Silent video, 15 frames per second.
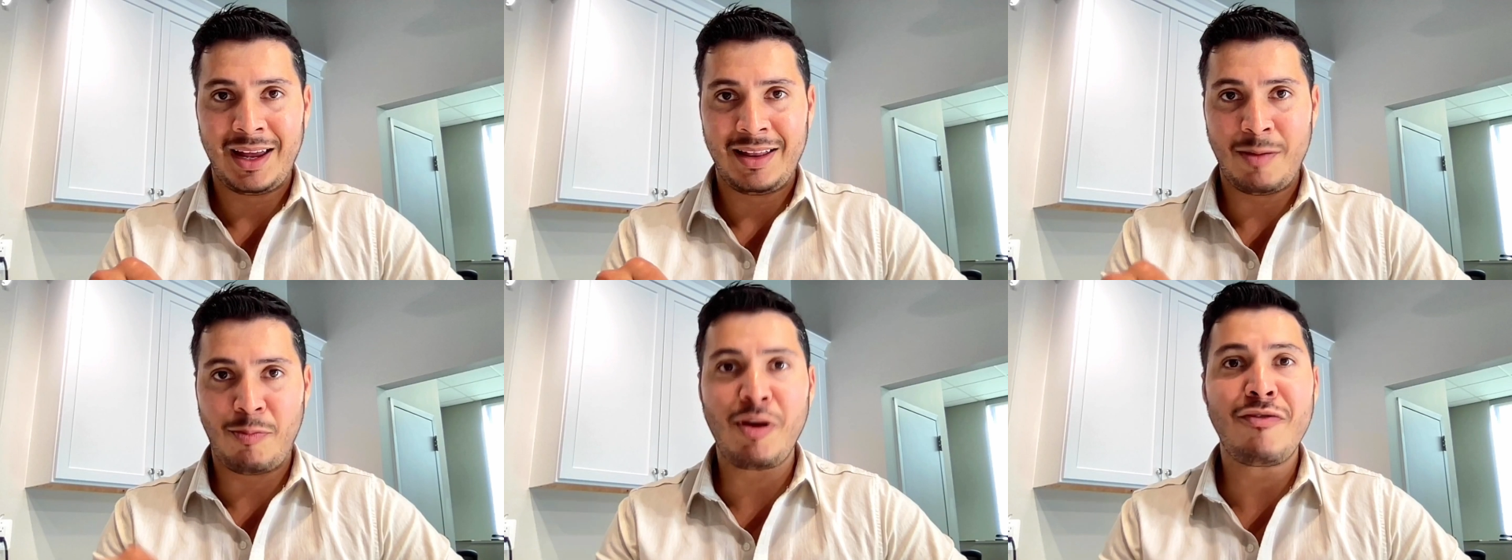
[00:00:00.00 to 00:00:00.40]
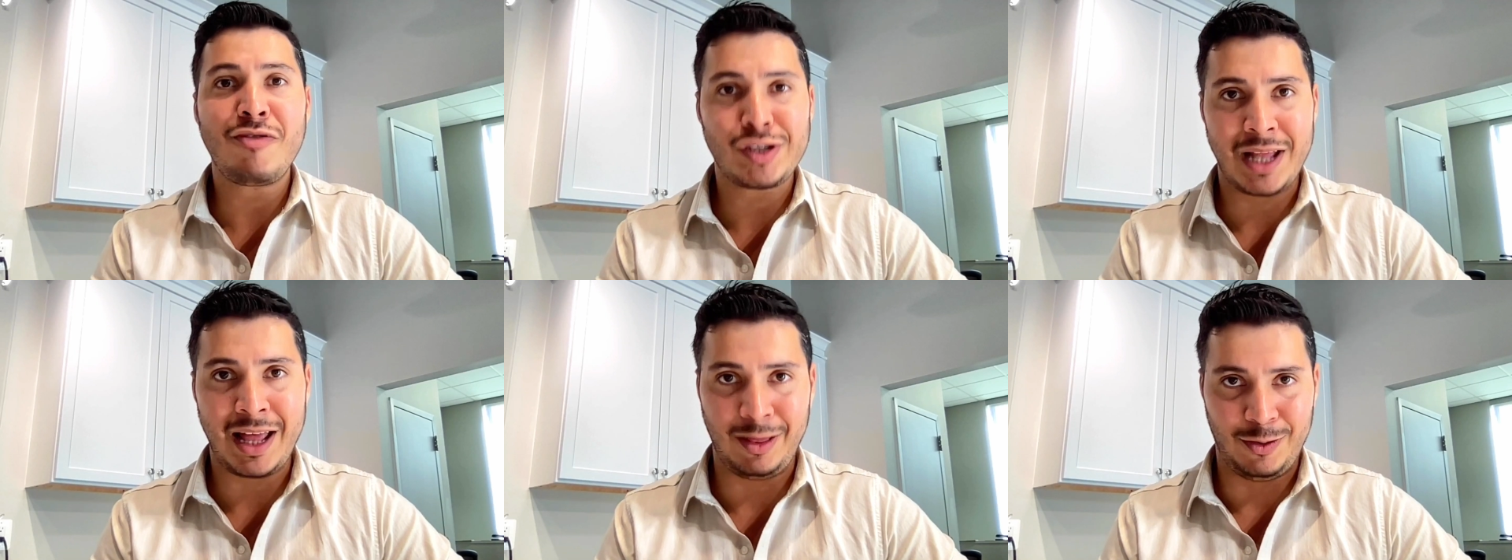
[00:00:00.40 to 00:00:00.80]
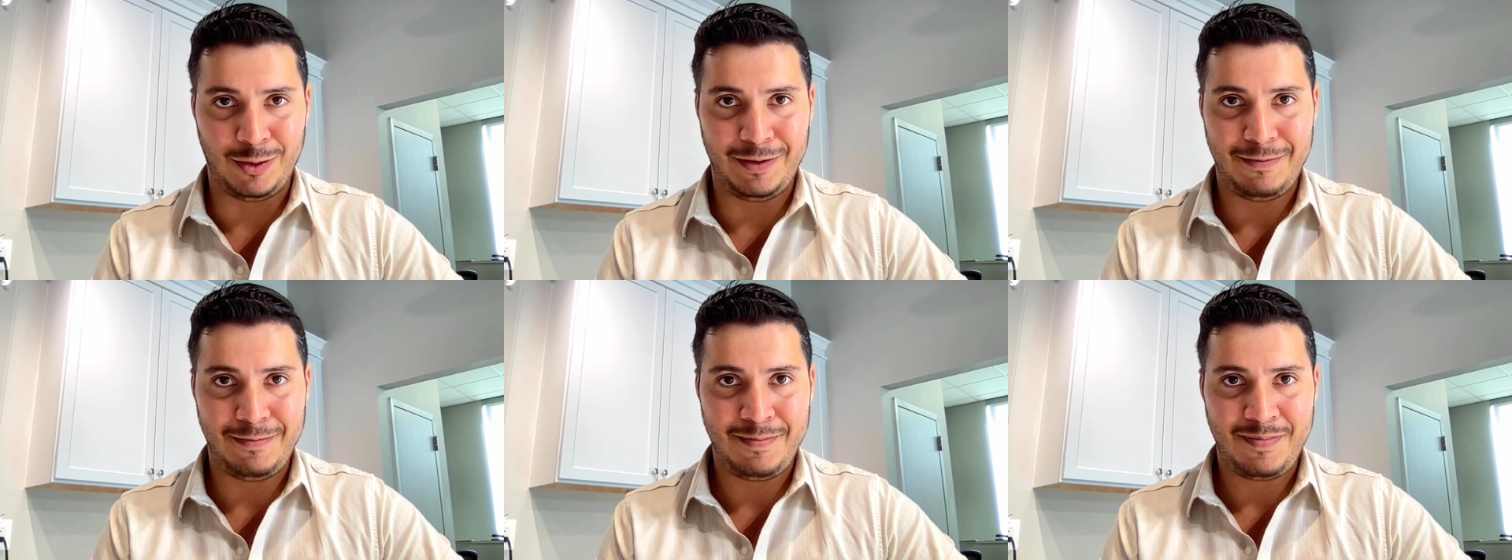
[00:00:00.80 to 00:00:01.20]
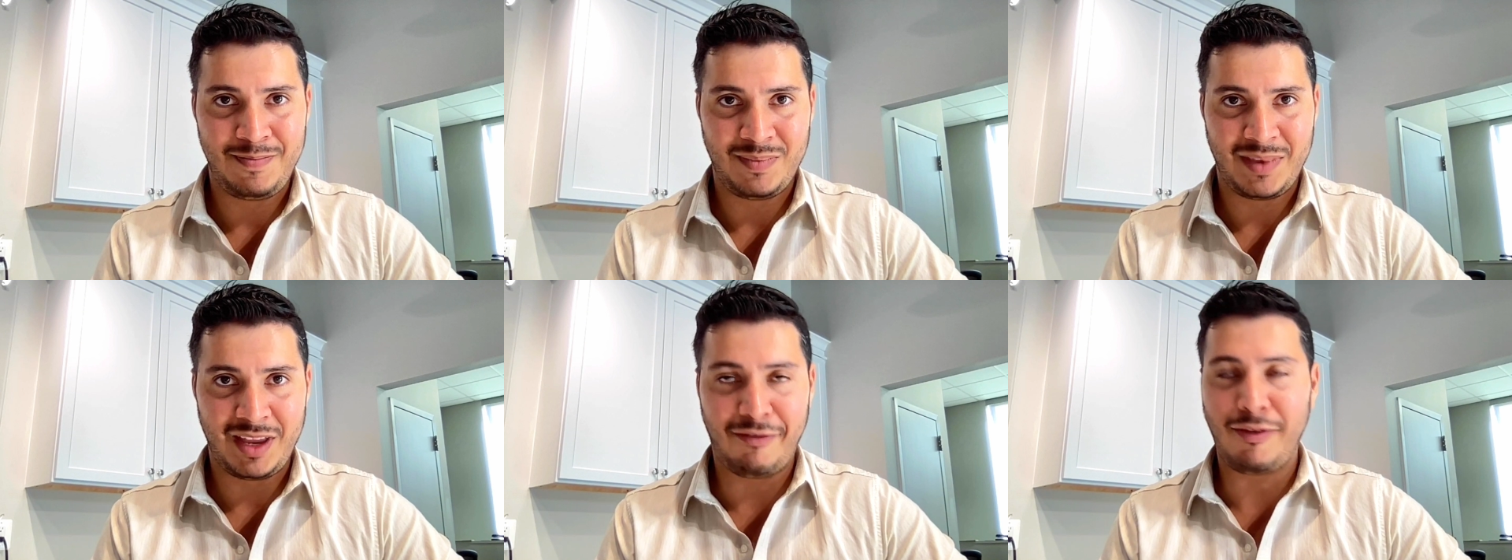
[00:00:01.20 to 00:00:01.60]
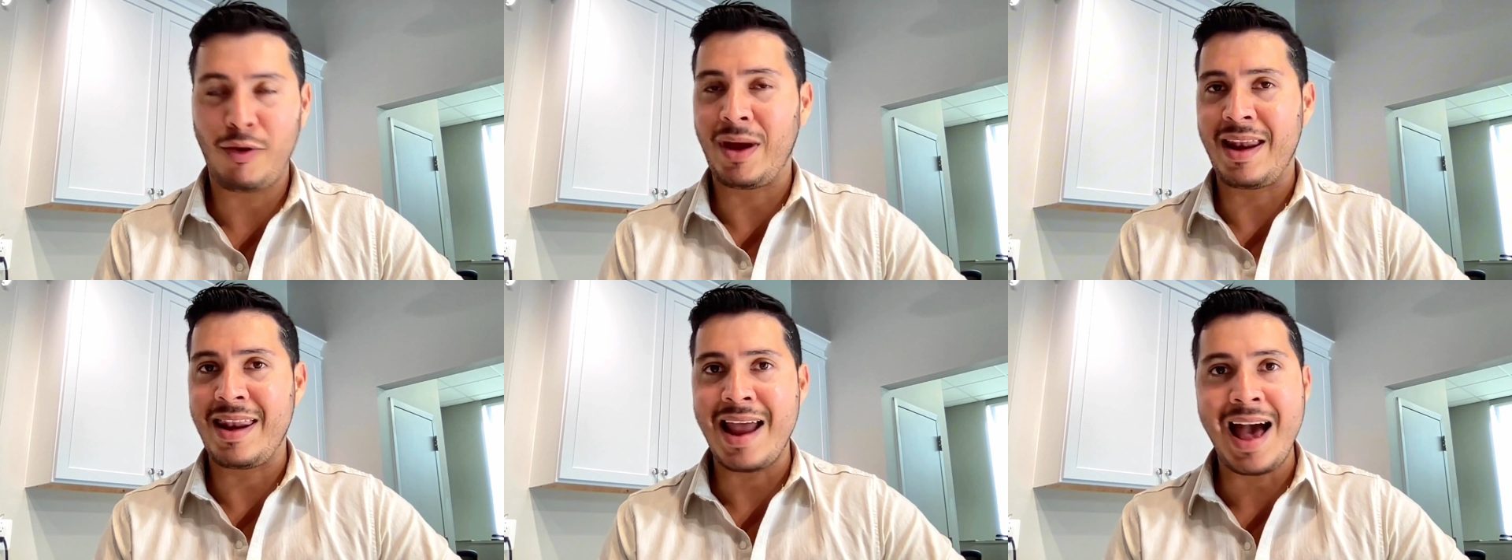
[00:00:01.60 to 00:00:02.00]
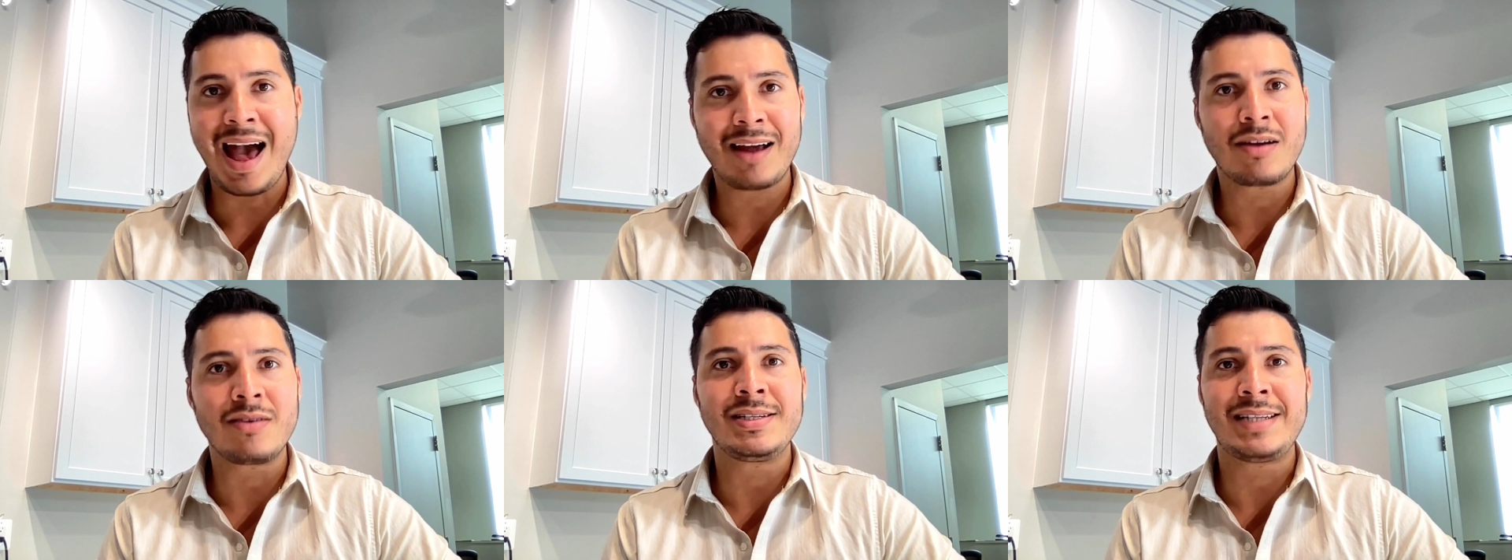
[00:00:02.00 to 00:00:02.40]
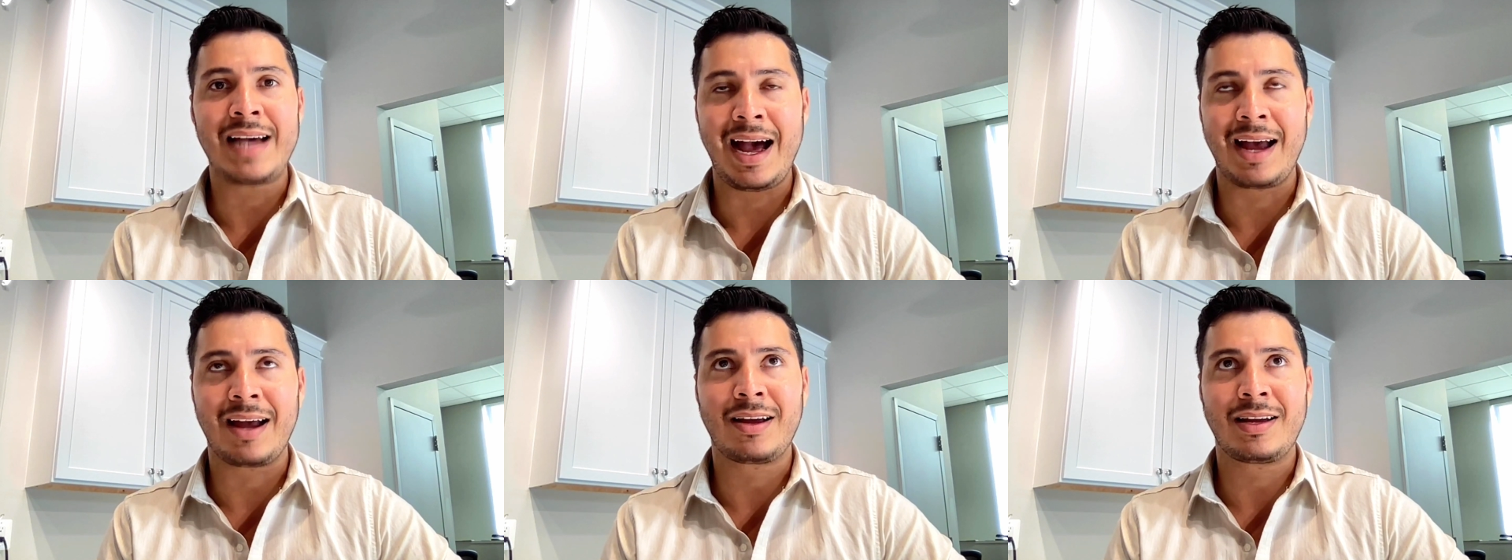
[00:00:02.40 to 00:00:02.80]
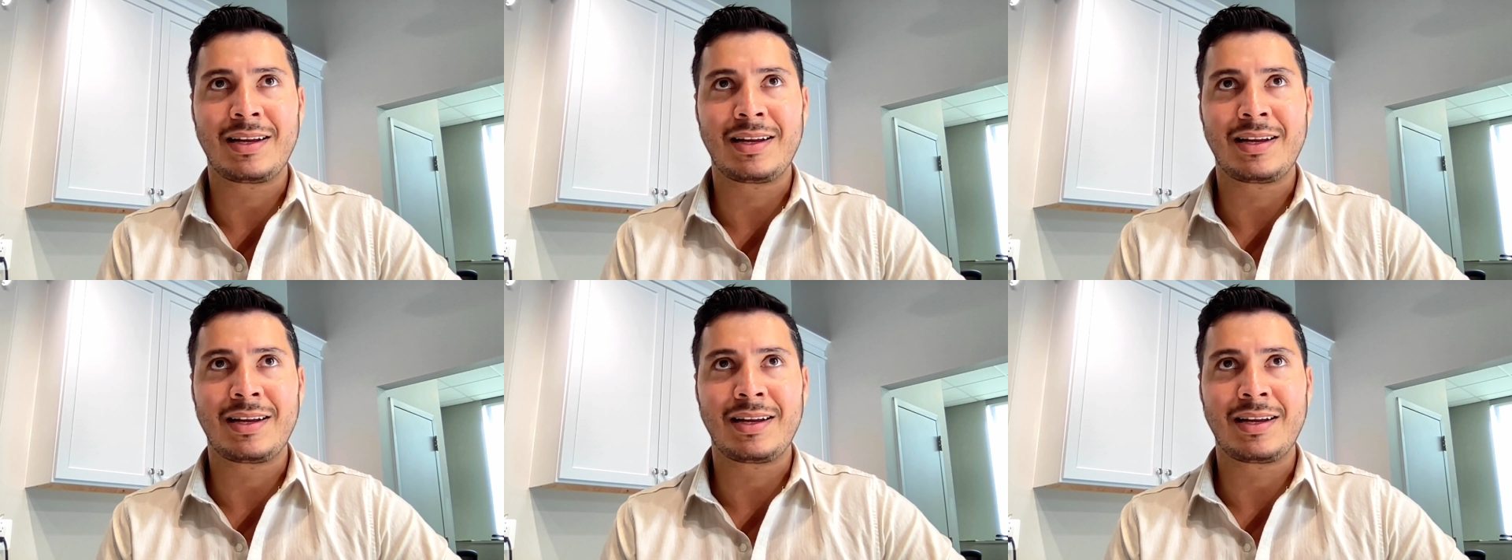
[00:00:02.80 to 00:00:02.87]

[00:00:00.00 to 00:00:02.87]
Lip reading: the previous landlord. If you cannot contact